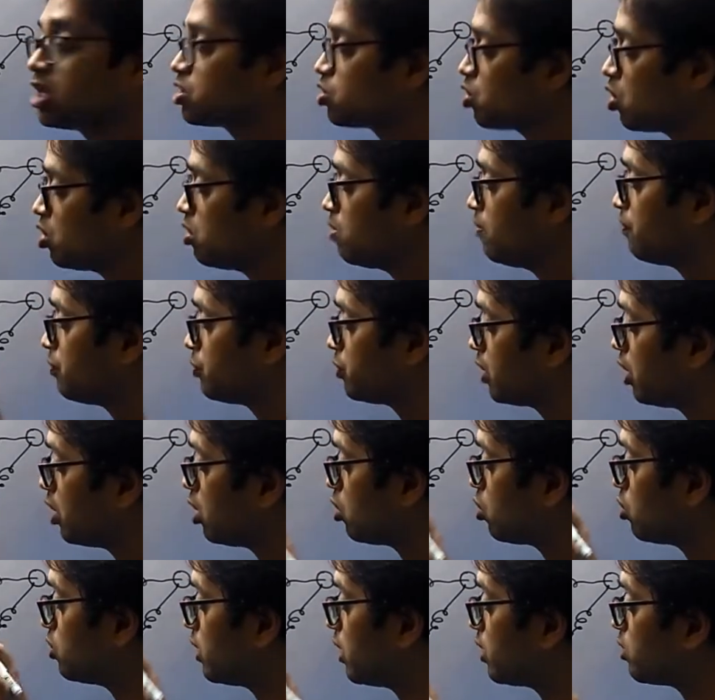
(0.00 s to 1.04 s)
So
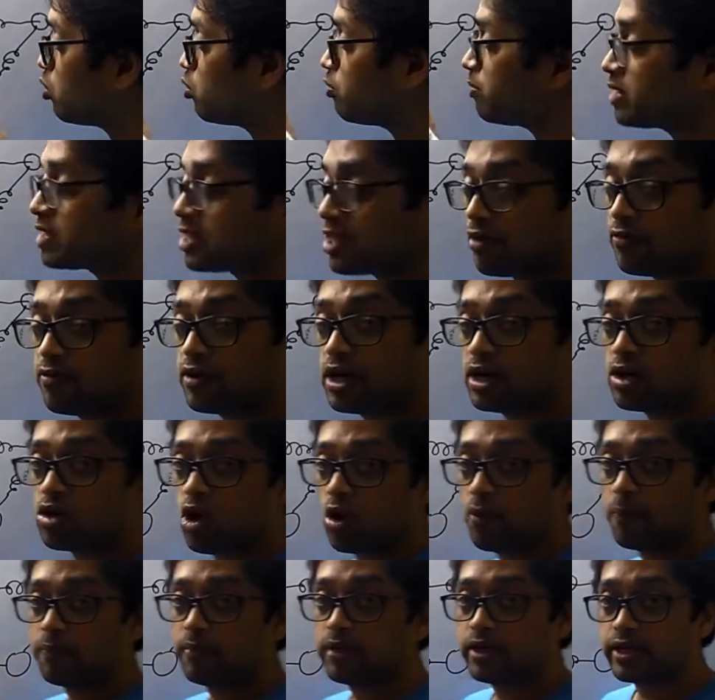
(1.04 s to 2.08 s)
there could be several
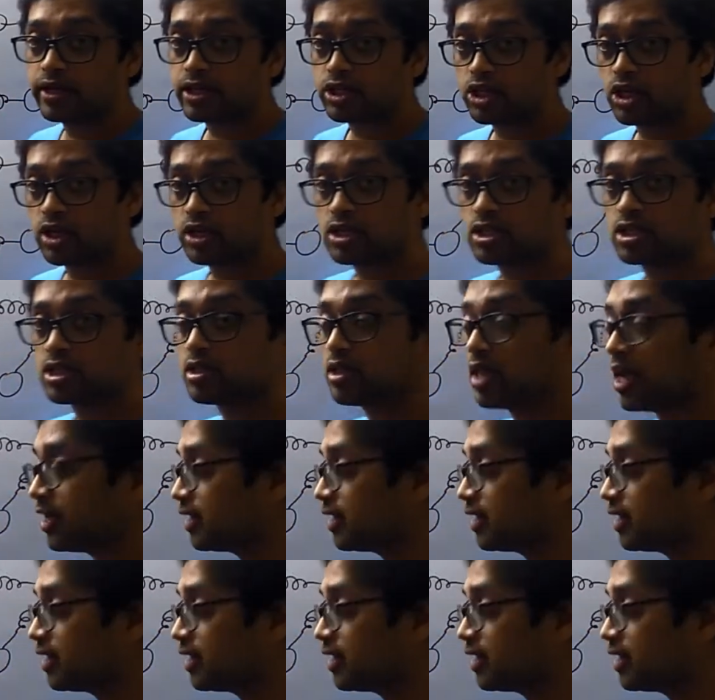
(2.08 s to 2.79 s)
combinations